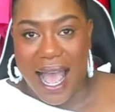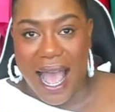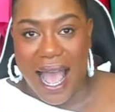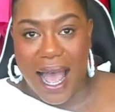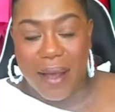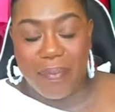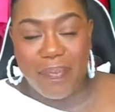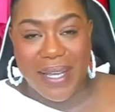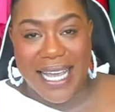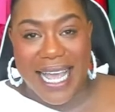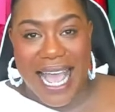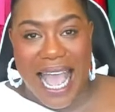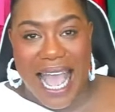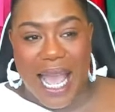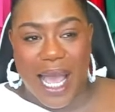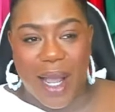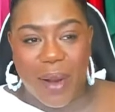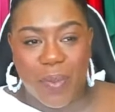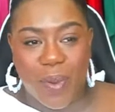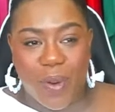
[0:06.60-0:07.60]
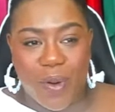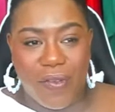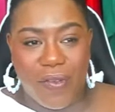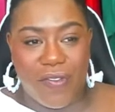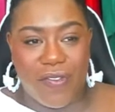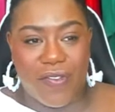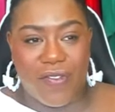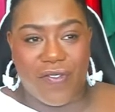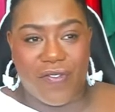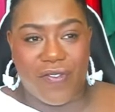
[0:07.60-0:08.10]
Happy April
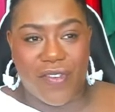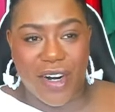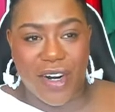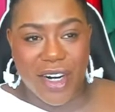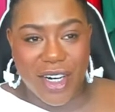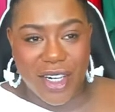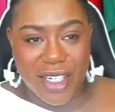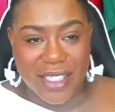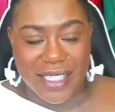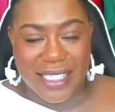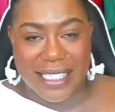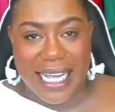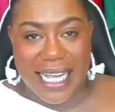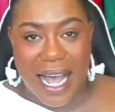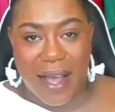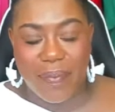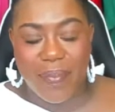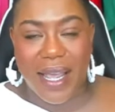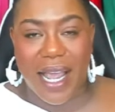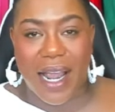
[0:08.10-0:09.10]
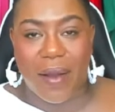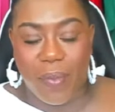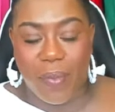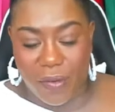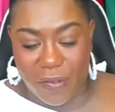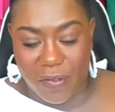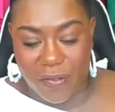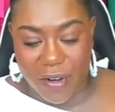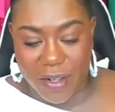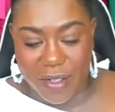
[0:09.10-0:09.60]
1st. Happy
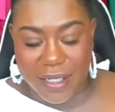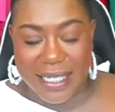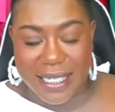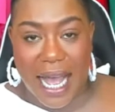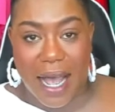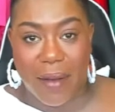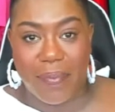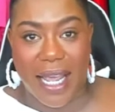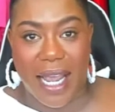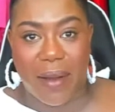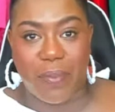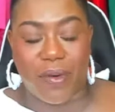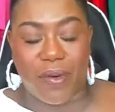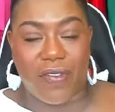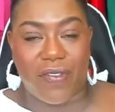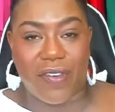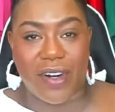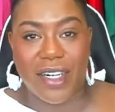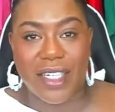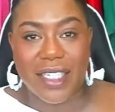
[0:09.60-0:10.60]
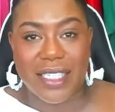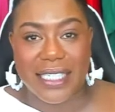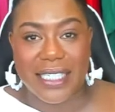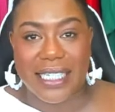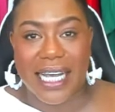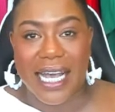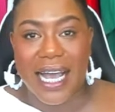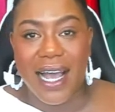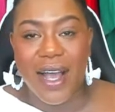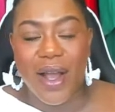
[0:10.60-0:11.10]
April 1st. Happy April
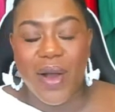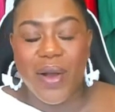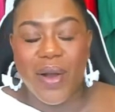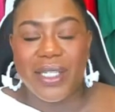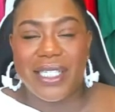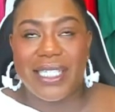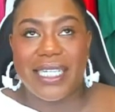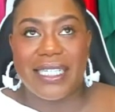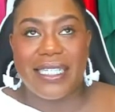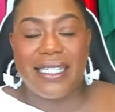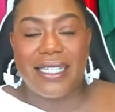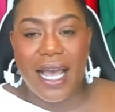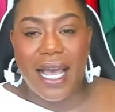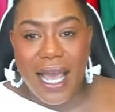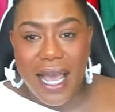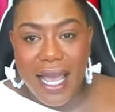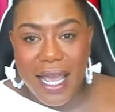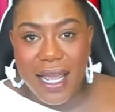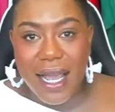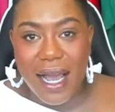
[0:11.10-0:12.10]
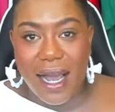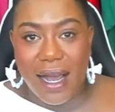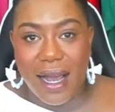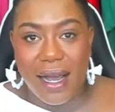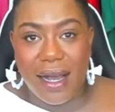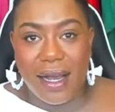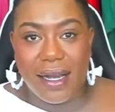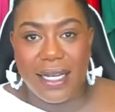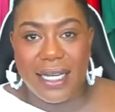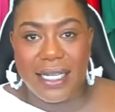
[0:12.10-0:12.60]
1st. Today
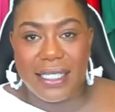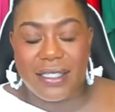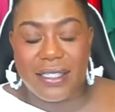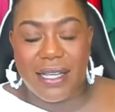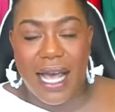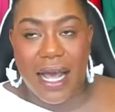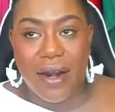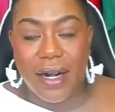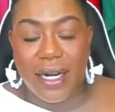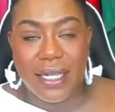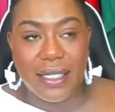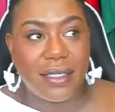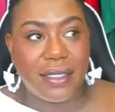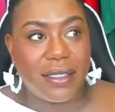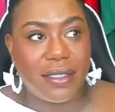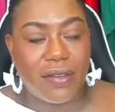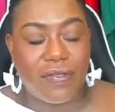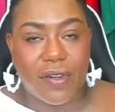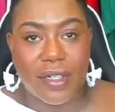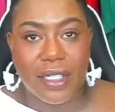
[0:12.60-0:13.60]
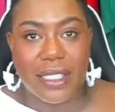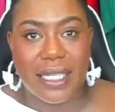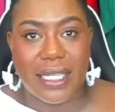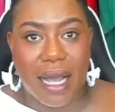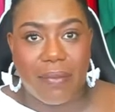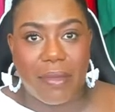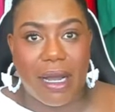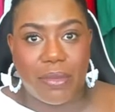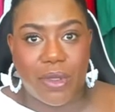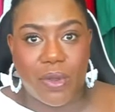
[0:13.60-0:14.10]
it's Saturday. This is the first
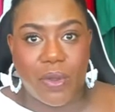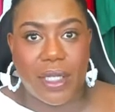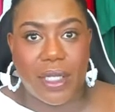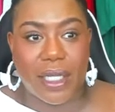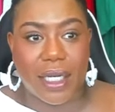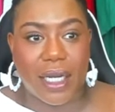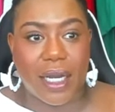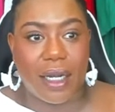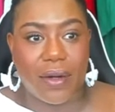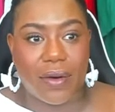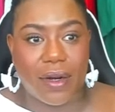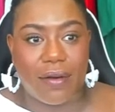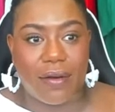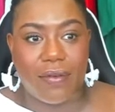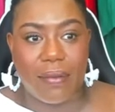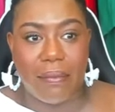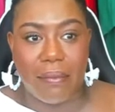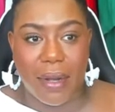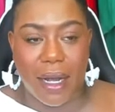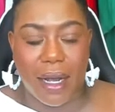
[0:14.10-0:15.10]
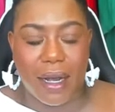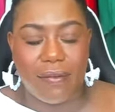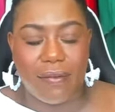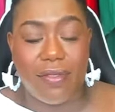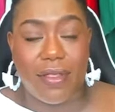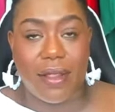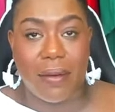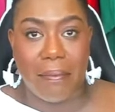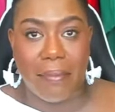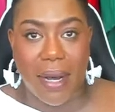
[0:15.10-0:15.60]
time I'm doing the color of
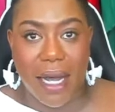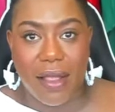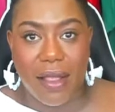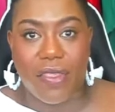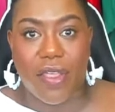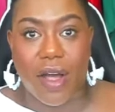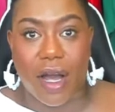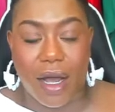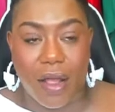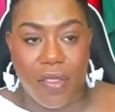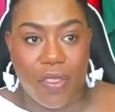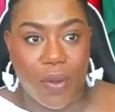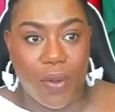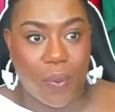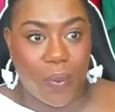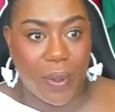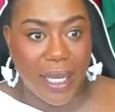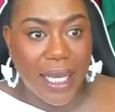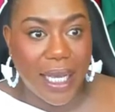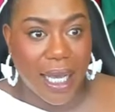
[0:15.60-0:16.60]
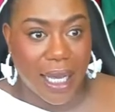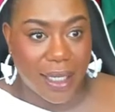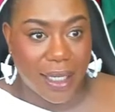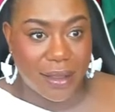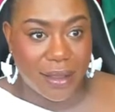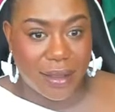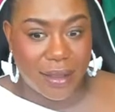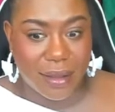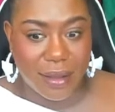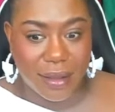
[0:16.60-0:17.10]
the month on the
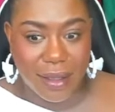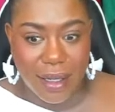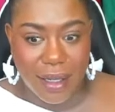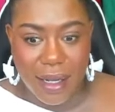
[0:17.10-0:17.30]
weekend.